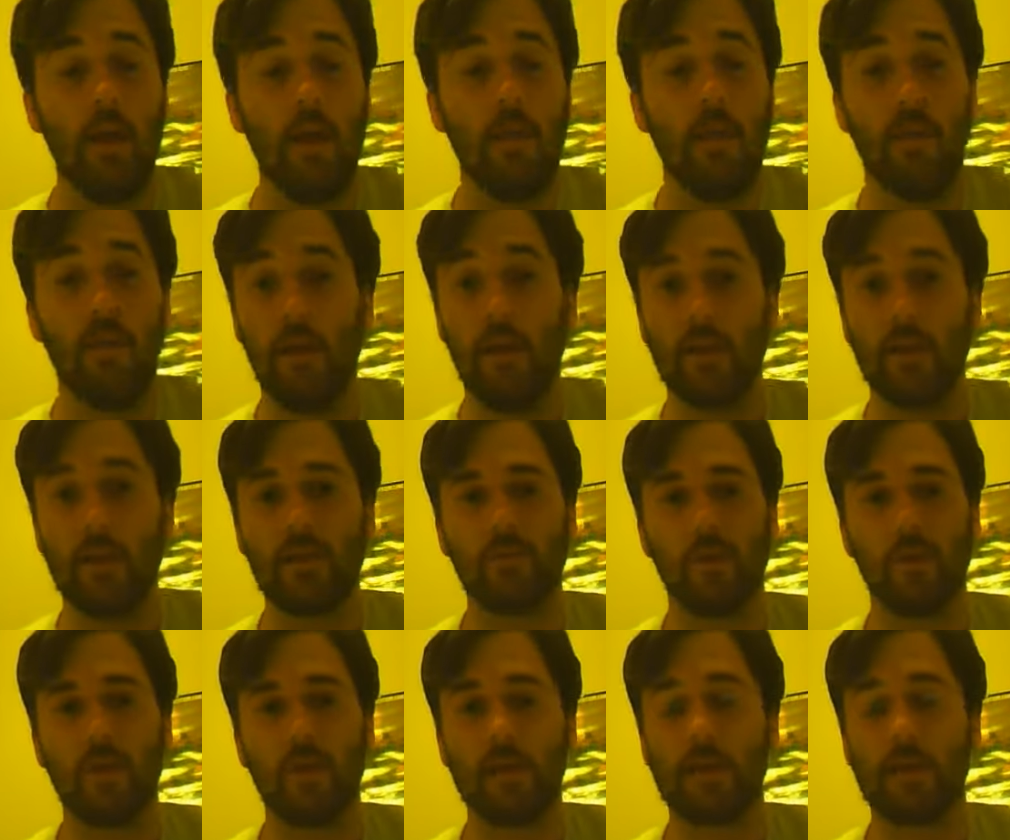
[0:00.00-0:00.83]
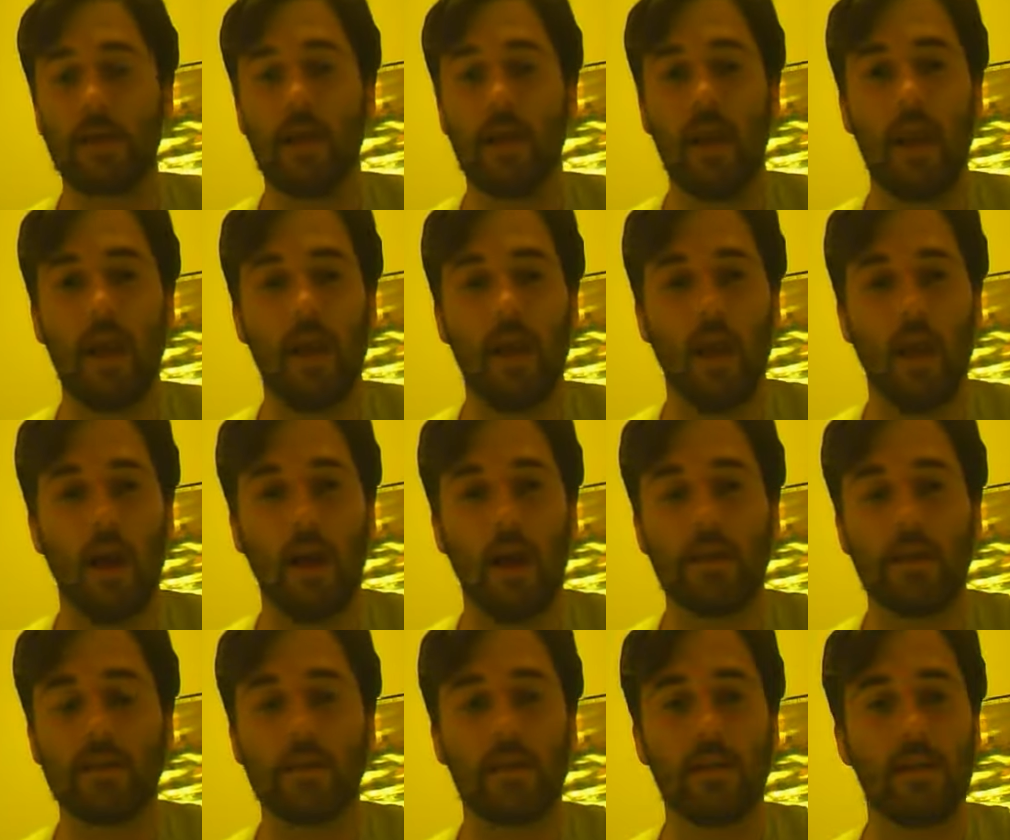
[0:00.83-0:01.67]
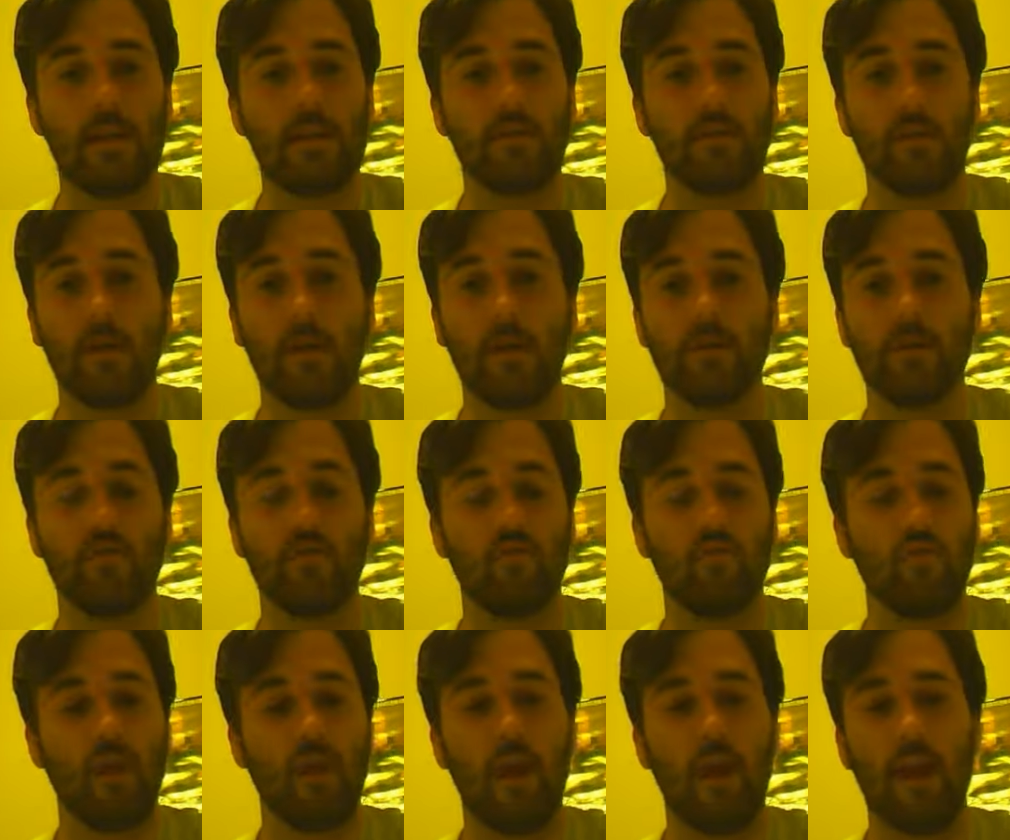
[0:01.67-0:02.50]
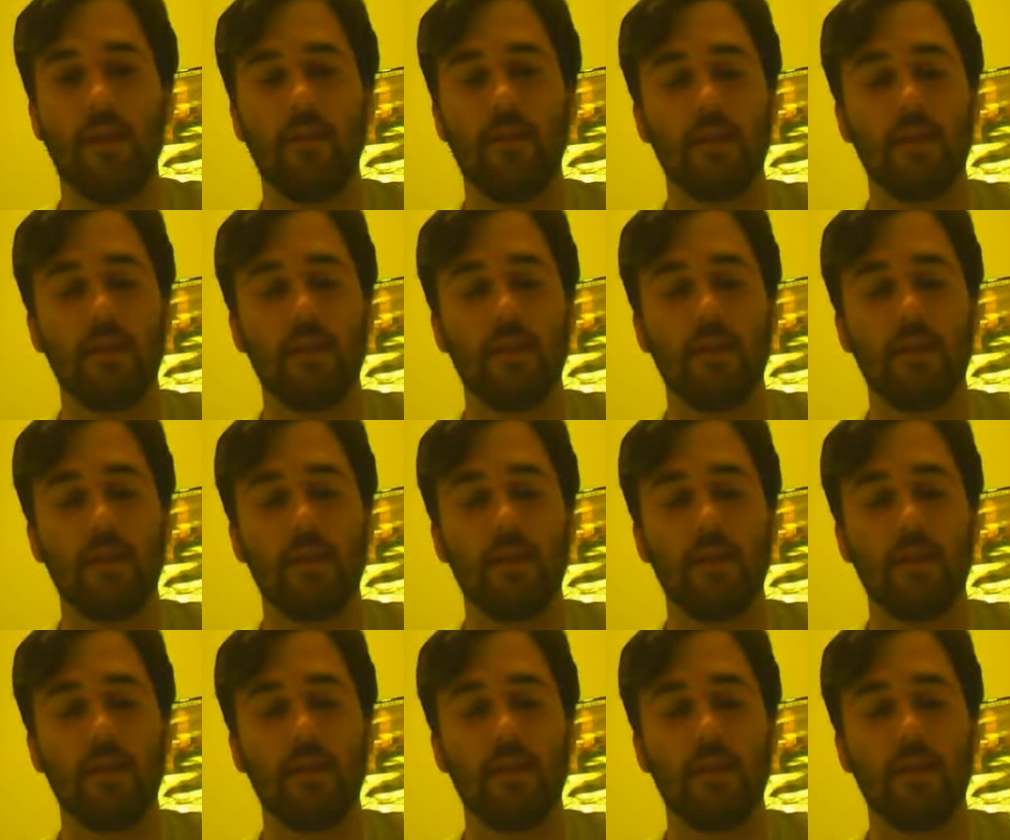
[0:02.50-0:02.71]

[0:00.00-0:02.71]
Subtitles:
This was chaos. This was great.